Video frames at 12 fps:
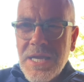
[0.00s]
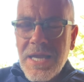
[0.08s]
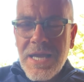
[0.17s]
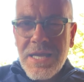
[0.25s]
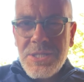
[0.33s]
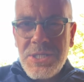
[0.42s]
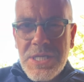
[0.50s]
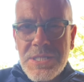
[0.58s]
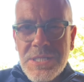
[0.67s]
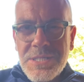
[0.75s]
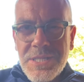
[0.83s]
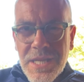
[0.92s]
Uh,
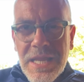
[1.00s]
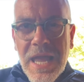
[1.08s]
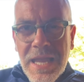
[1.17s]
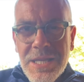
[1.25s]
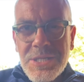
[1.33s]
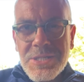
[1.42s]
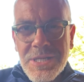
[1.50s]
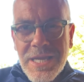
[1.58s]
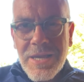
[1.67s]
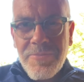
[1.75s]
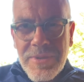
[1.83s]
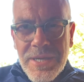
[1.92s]
Jesus did actually
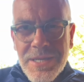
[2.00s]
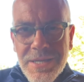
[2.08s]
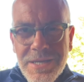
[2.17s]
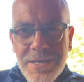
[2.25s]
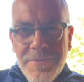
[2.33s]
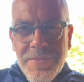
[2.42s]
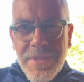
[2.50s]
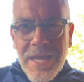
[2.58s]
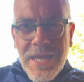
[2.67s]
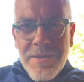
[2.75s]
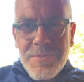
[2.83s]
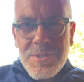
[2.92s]
appear
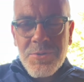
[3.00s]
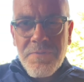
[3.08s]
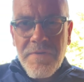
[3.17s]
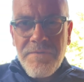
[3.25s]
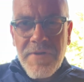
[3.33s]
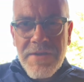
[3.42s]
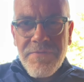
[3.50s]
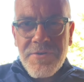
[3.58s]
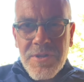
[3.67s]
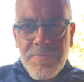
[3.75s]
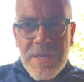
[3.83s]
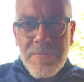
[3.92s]
um, to over
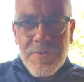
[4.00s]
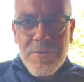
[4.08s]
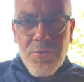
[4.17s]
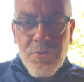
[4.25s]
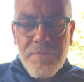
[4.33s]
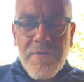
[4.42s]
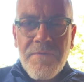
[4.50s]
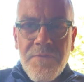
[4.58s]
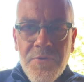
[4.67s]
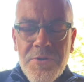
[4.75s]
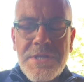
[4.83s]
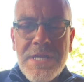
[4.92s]
500 people over
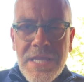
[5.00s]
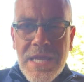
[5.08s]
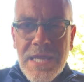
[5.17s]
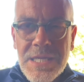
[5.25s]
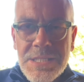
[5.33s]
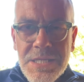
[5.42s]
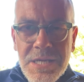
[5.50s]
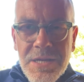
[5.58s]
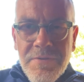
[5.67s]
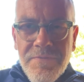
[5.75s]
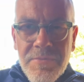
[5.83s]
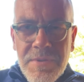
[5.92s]
40 days
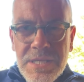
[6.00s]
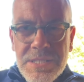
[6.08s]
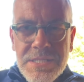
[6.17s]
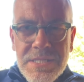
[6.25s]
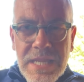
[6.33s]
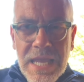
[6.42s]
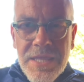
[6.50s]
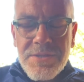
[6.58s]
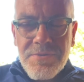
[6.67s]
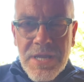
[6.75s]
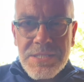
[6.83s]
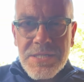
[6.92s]
from his
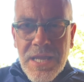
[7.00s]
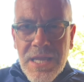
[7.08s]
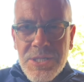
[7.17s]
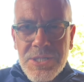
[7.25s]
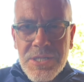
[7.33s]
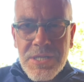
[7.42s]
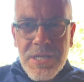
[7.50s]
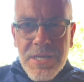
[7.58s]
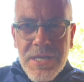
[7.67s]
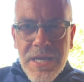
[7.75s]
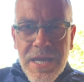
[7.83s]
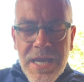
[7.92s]
death, resurrection,
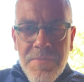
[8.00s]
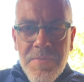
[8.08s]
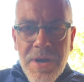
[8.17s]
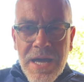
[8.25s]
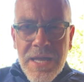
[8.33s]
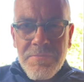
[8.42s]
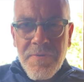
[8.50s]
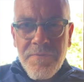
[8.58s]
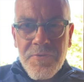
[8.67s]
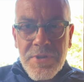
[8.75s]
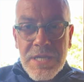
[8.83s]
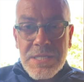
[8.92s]
um, and
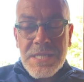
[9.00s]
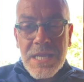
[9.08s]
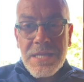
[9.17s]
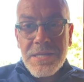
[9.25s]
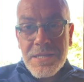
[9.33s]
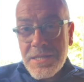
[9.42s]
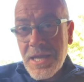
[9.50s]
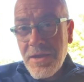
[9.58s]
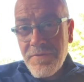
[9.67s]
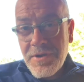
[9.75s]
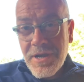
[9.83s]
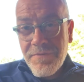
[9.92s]
before he ascended into
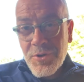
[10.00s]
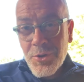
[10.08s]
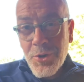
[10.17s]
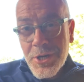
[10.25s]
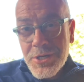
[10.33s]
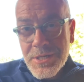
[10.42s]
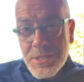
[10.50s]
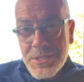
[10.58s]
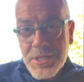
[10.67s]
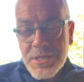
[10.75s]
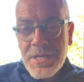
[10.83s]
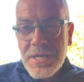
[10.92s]
heaven. And if you're not a
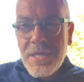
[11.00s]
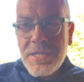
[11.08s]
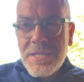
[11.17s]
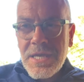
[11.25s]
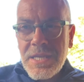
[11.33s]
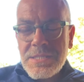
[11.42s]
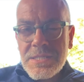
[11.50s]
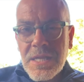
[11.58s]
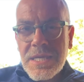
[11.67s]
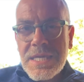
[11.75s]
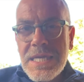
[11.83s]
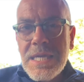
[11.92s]
Christian, then this is a
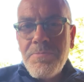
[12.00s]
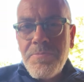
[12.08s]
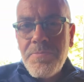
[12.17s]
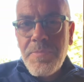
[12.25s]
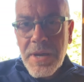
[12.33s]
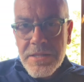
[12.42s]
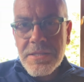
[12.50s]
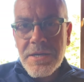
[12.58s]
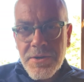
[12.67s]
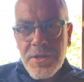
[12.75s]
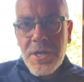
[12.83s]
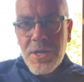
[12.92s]
key
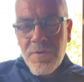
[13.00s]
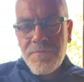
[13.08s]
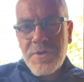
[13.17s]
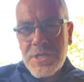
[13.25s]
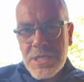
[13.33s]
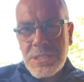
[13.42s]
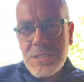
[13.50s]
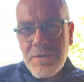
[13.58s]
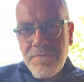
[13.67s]
pillar of the Christian